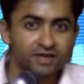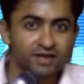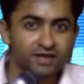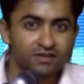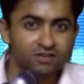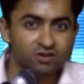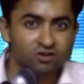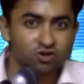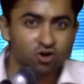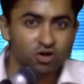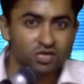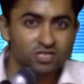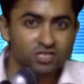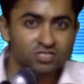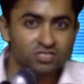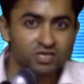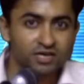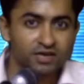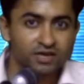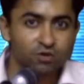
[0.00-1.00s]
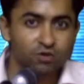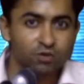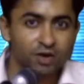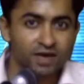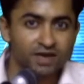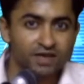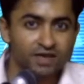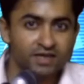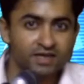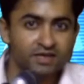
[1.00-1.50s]
the knowledge
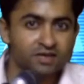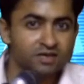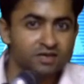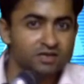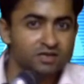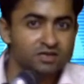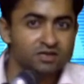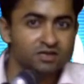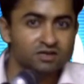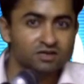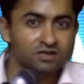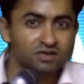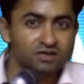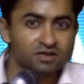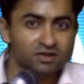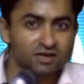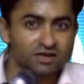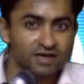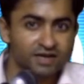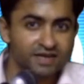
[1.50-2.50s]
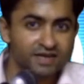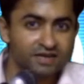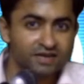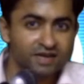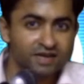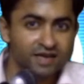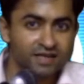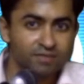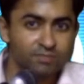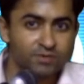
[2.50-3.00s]
requiring
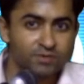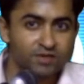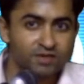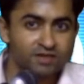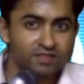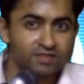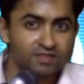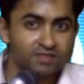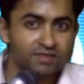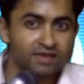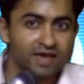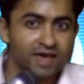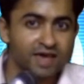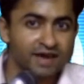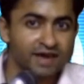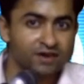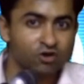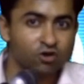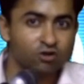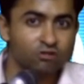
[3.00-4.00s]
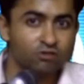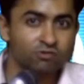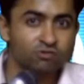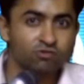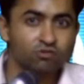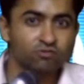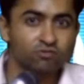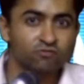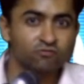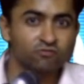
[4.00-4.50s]
clinical experience and
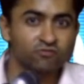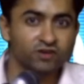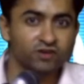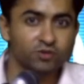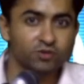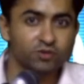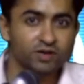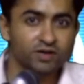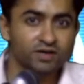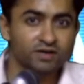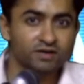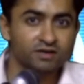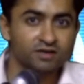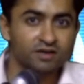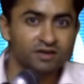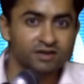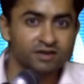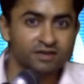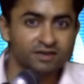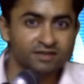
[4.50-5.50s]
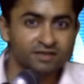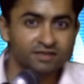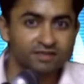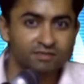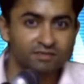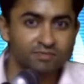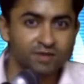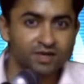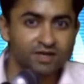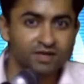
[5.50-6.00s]
also frequent
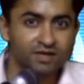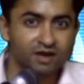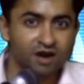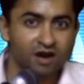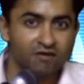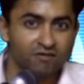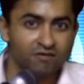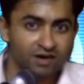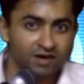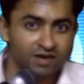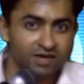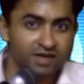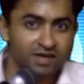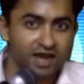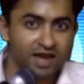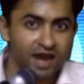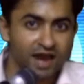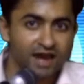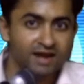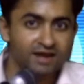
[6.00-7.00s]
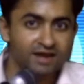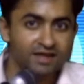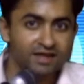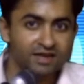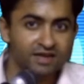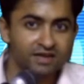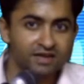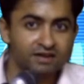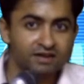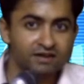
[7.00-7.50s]
reassessment hourly and
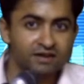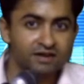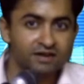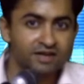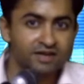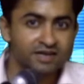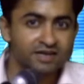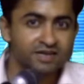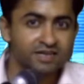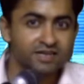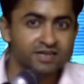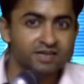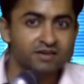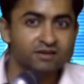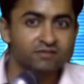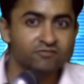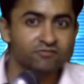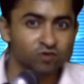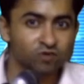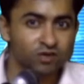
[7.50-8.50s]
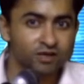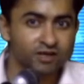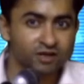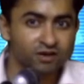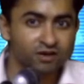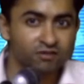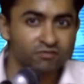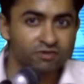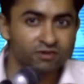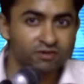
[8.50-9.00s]
daily till he fully
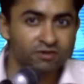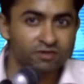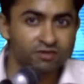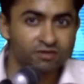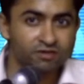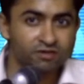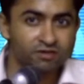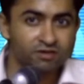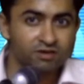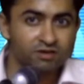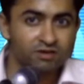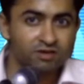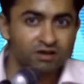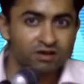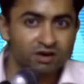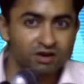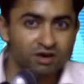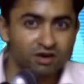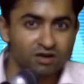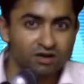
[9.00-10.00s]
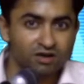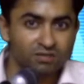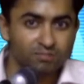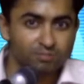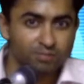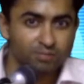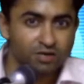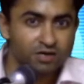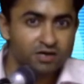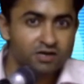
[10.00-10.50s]
recovers.
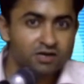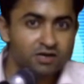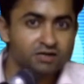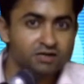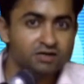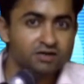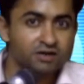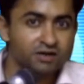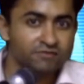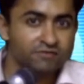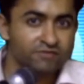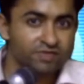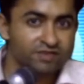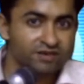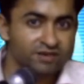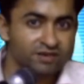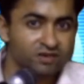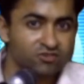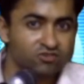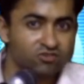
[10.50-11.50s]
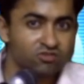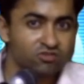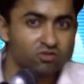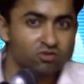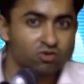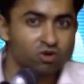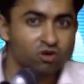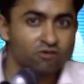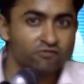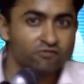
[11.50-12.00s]
Blood investigations
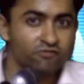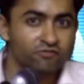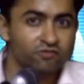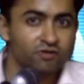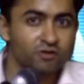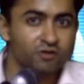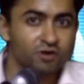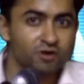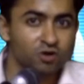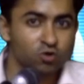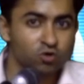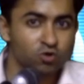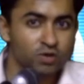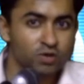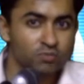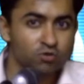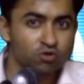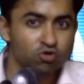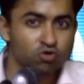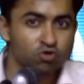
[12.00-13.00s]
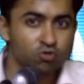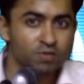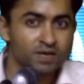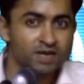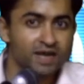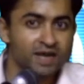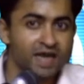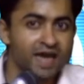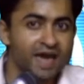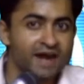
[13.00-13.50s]
of low
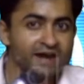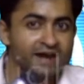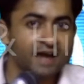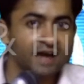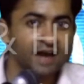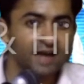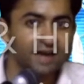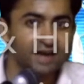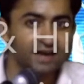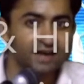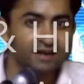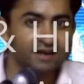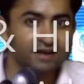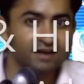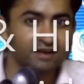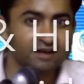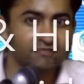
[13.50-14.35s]
hemoglobin and high lactic